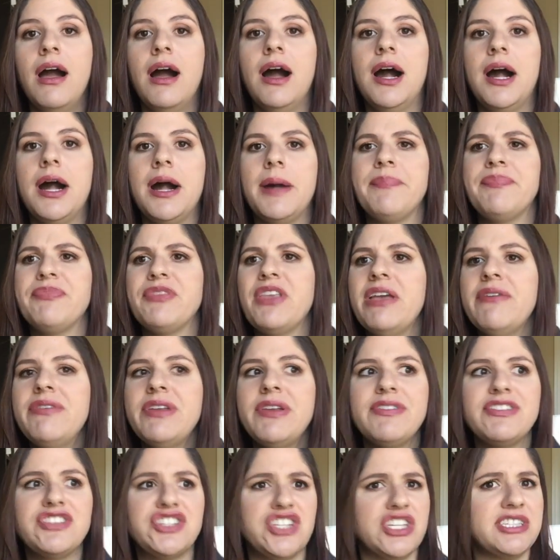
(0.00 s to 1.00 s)
Um, even
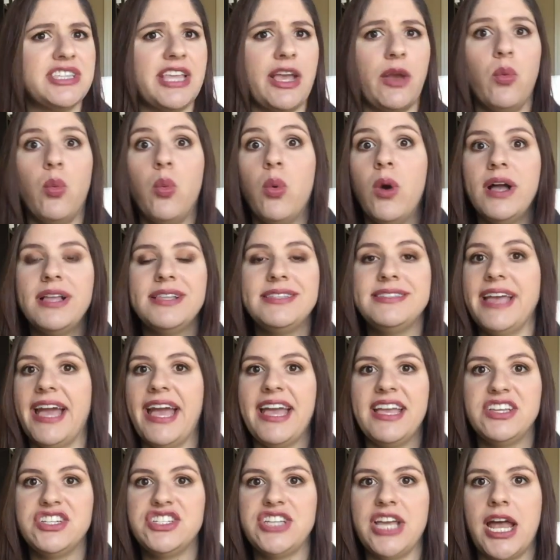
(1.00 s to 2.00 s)
if it's just like one
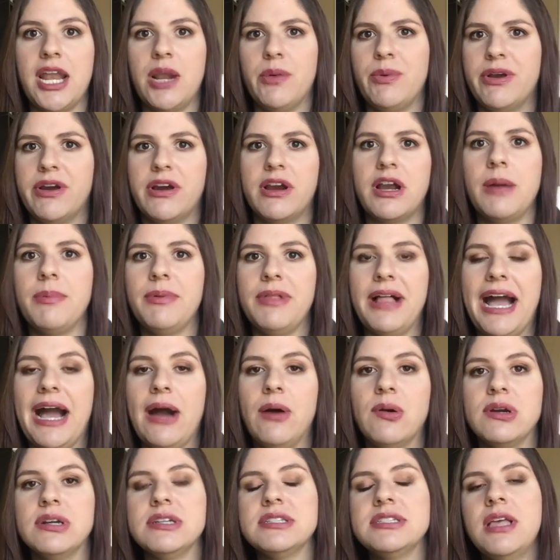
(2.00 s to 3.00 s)
day shadowing or a couple
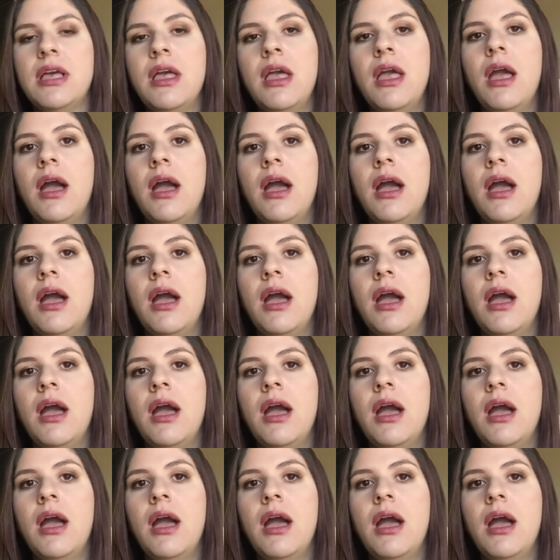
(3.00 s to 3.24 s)
hours.